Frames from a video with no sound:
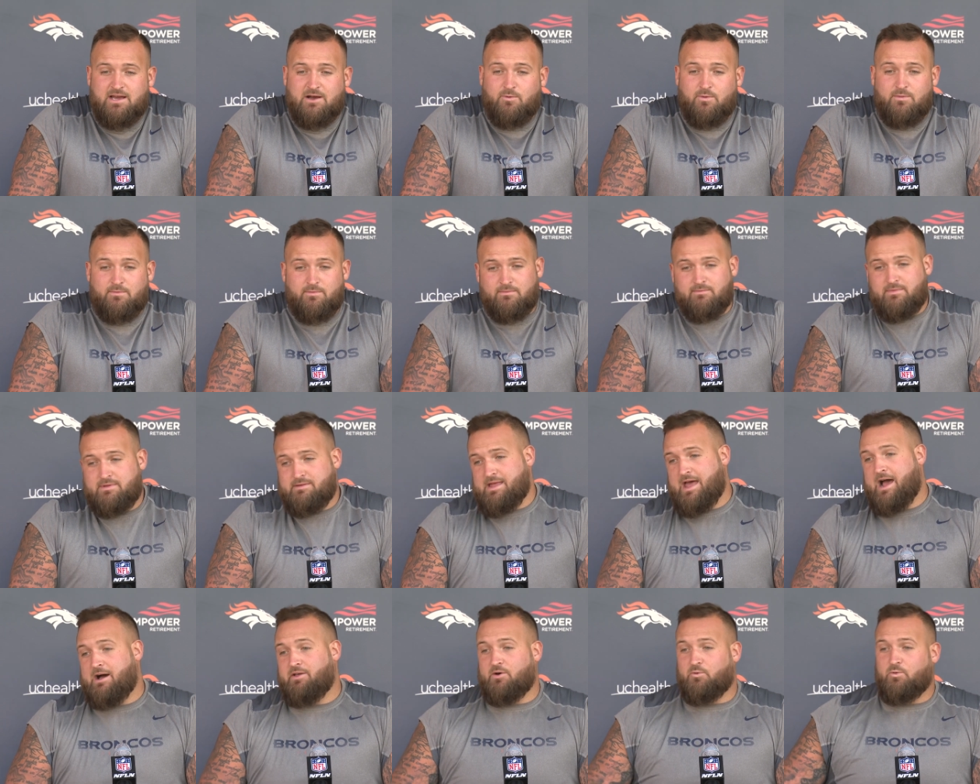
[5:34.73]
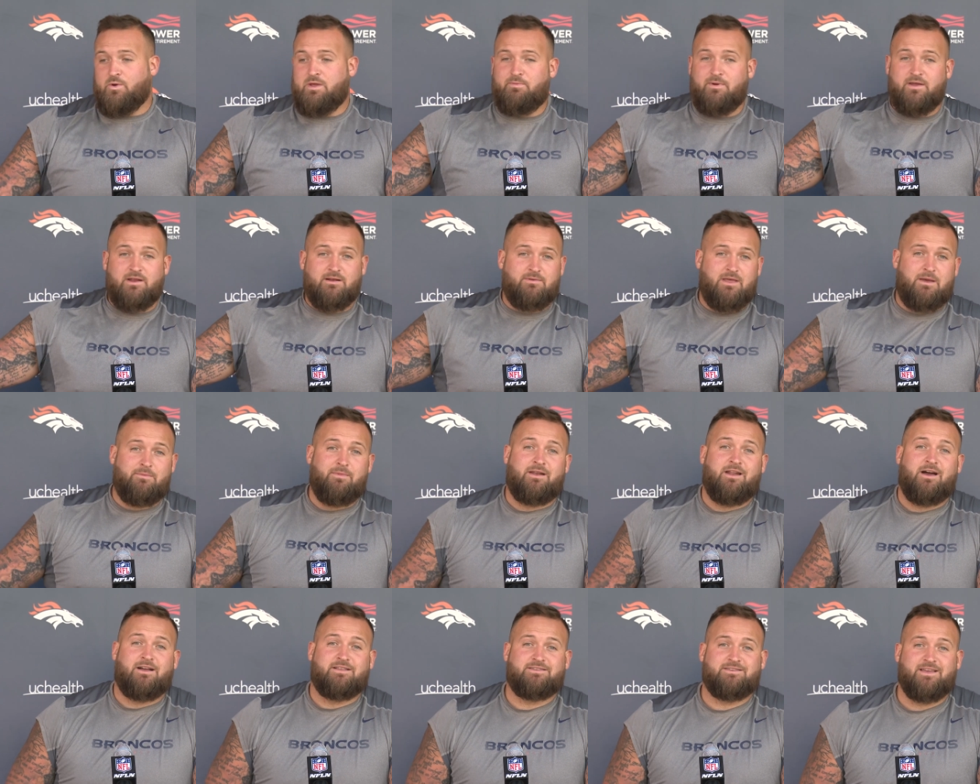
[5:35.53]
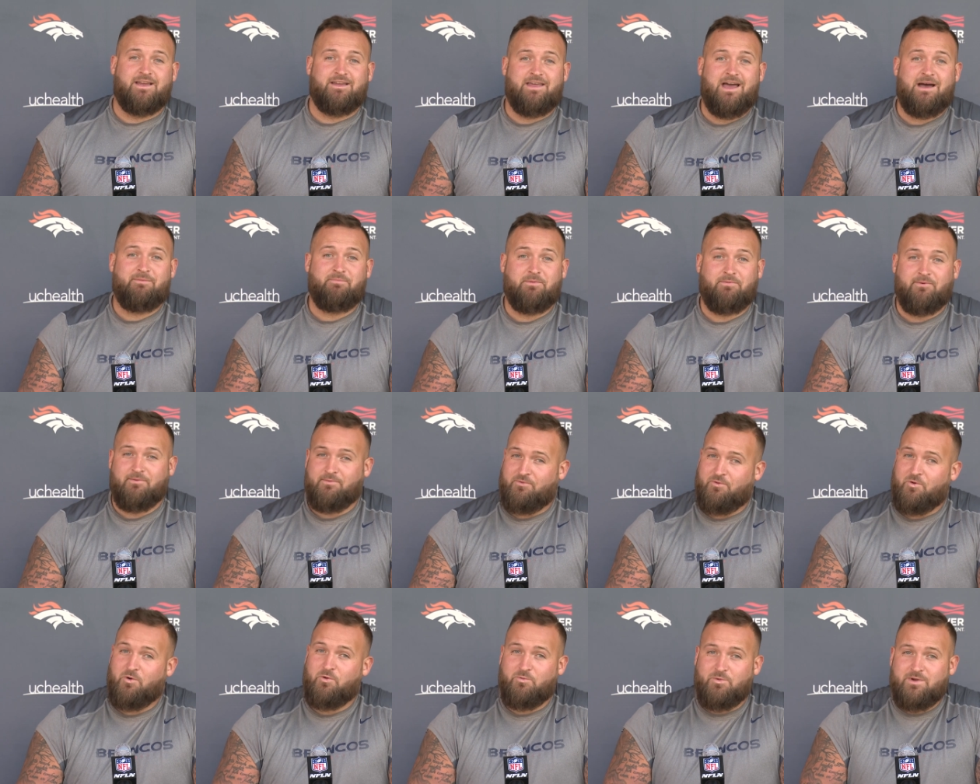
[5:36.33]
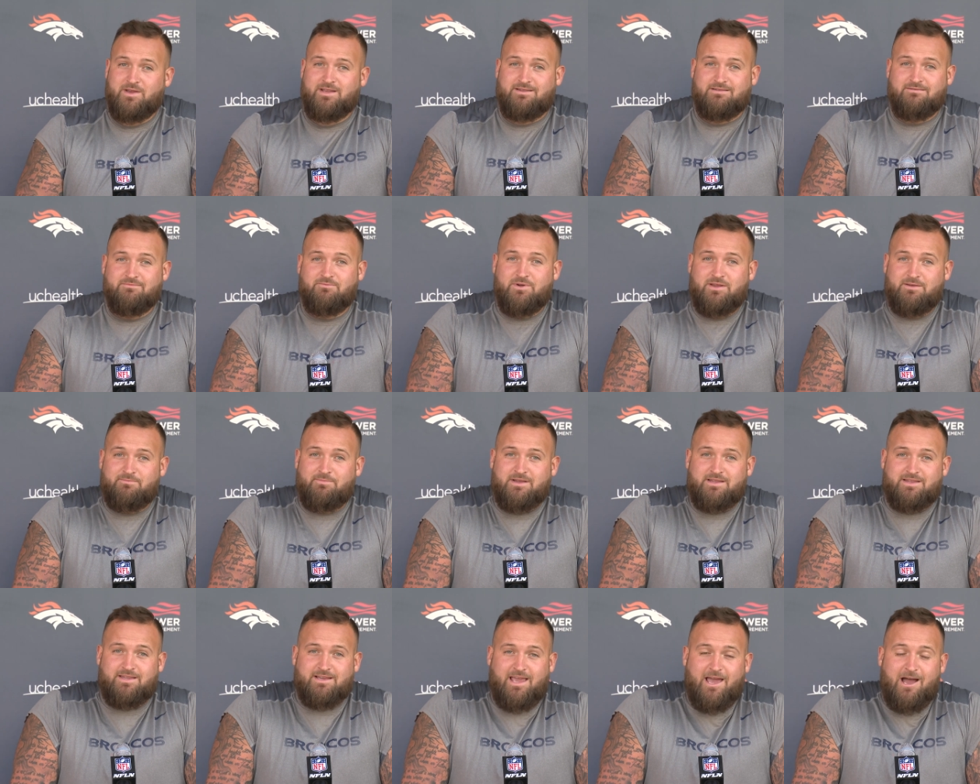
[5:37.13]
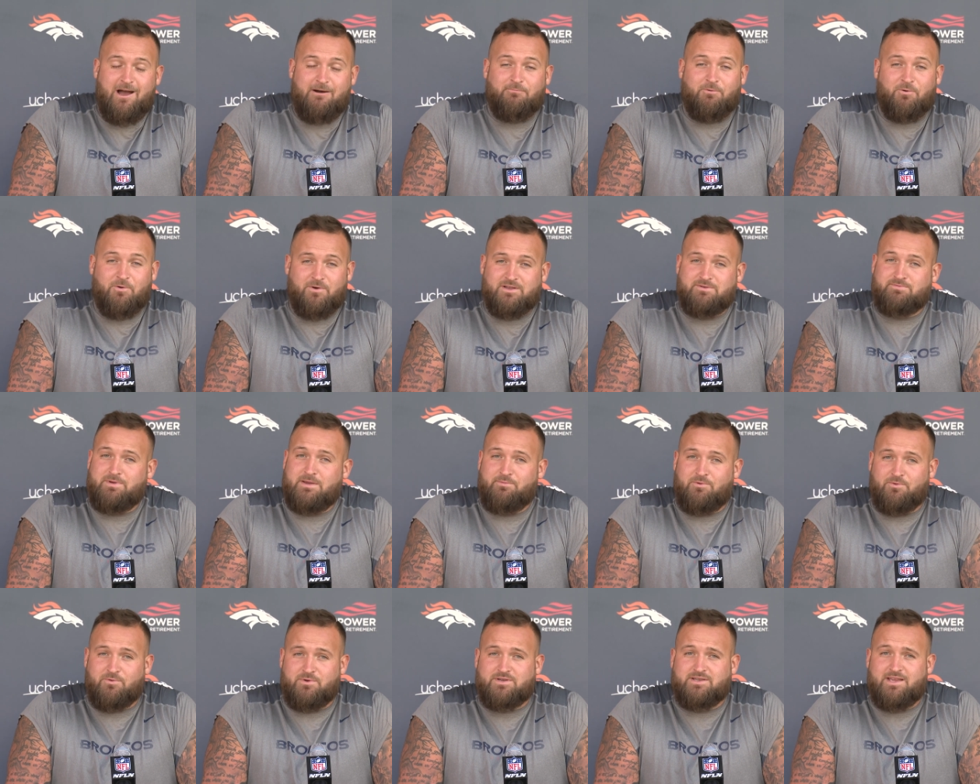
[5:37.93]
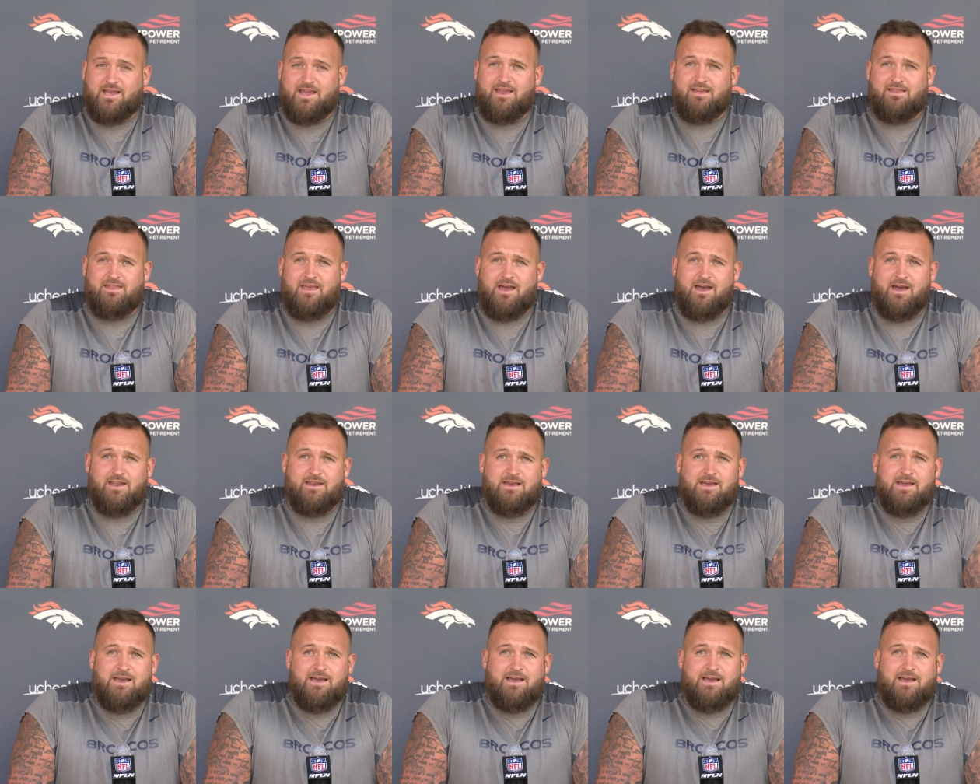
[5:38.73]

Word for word: We, now that we beat them, they might not say that, but before we, we beat the Cowboys, people were saying that